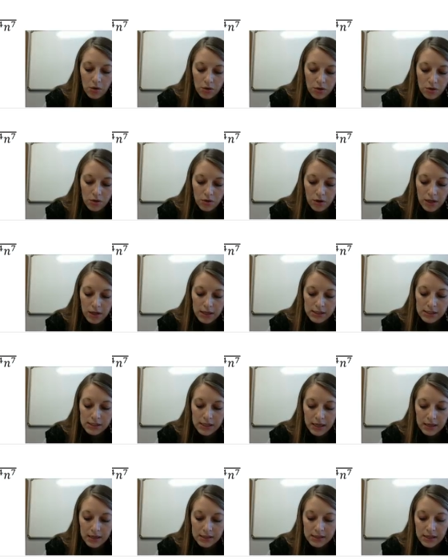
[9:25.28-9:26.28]
So
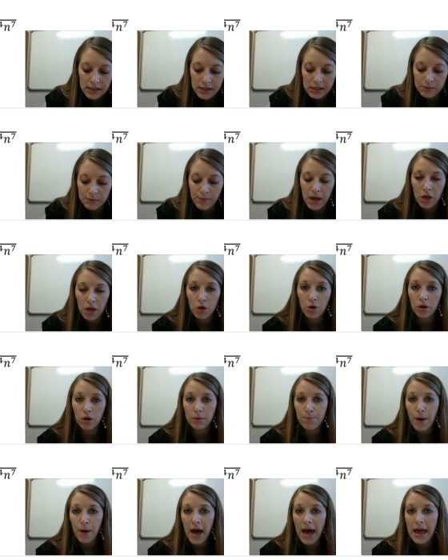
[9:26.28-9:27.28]
36 is my
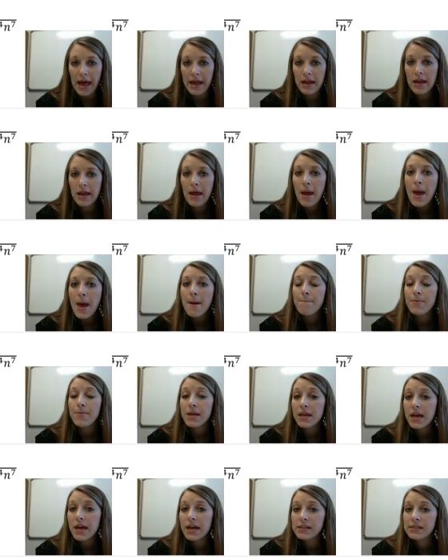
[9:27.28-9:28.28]
good pie
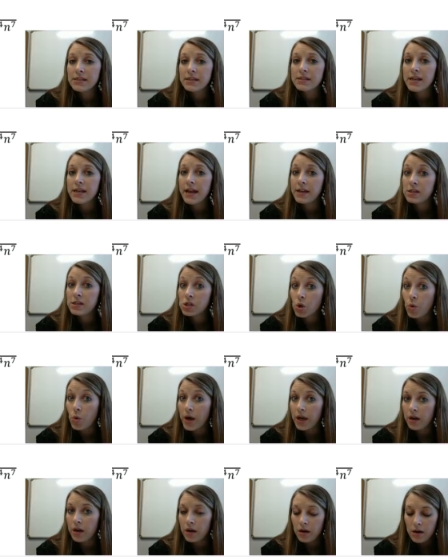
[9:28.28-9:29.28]
because it's a
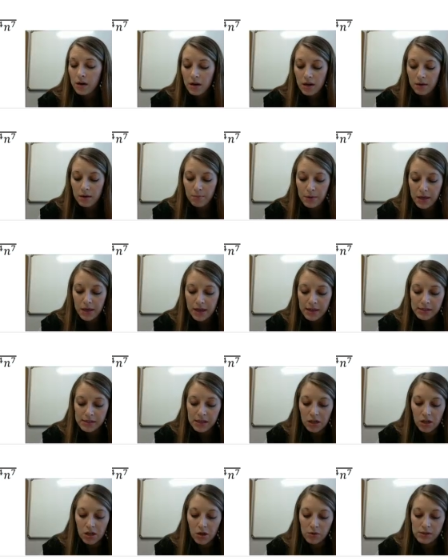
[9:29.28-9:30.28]
square and
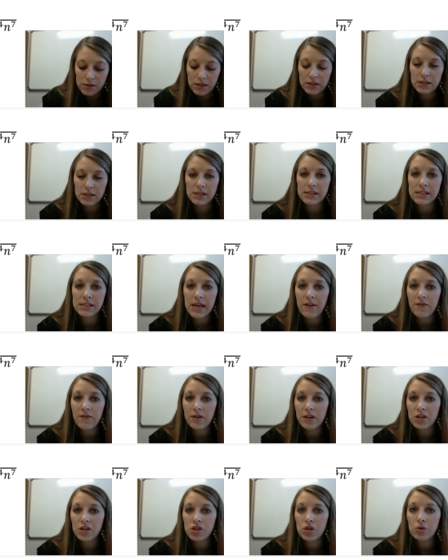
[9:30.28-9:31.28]
because it goes into
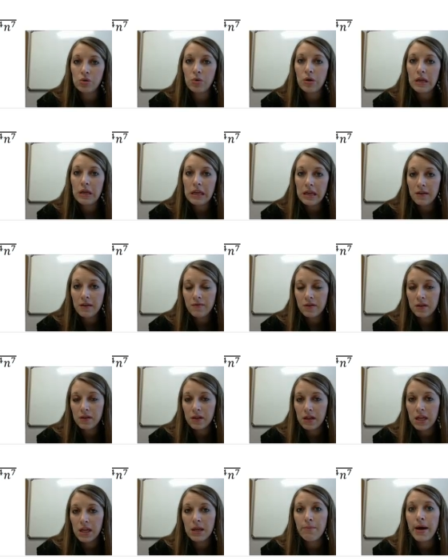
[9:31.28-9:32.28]
72
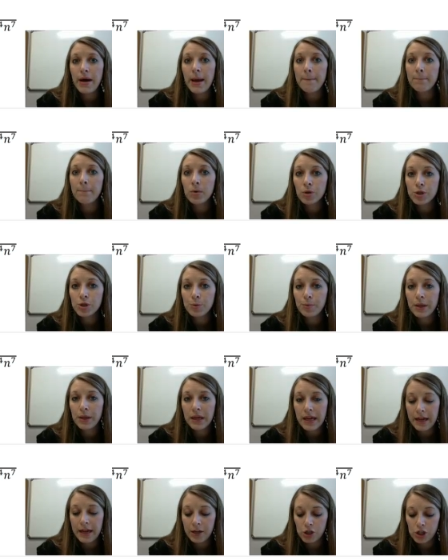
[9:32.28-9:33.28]
evenly by
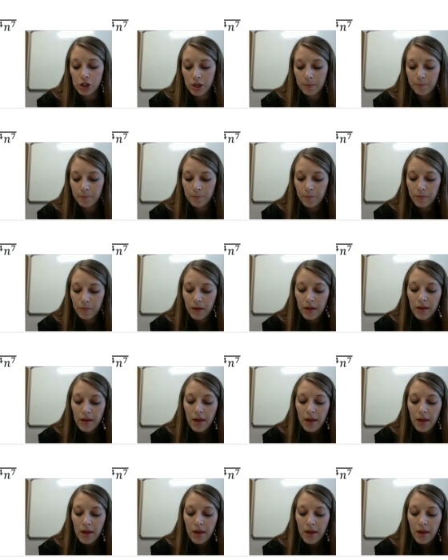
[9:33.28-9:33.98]
multiplication.